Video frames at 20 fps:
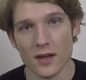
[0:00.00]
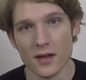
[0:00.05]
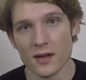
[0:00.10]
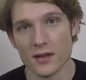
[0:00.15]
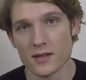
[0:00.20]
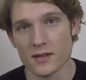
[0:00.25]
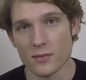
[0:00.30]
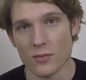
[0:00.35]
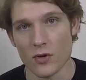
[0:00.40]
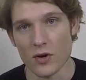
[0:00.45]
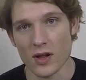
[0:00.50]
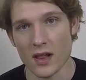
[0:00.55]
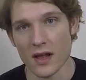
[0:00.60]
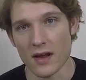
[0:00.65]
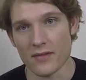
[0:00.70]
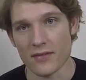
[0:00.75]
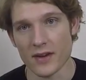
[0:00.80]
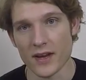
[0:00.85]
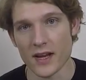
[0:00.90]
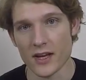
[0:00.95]
some more
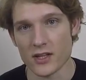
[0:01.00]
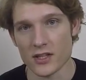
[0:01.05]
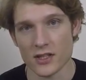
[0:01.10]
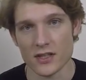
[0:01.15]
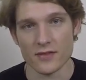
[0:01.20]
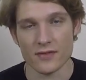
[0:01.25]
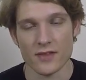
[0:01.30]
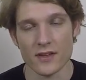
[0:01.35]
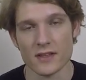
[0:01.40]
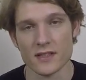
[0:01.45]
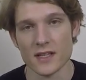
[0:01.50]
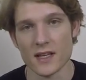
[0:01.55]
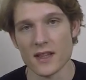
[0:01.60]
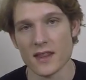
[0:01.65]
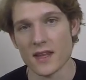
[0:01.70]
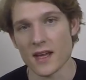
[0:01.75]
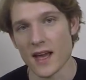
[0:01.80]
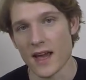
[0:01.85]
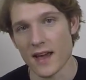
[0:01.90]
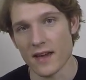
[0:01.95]
clarification if there's
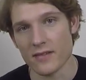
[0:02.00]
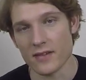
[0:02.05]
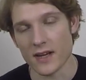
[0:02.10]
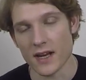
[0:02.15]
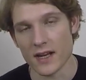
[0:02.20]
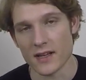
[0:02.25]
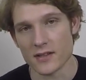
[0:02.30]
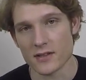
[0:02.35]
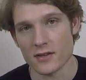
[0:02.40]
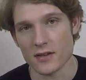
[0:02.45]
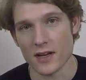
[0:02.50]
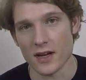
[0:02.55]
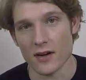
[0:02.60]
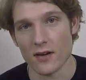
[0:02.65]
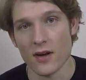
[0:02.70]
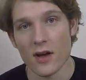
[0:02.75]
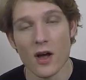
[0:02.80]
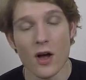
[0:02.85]
anything I haven't answered here.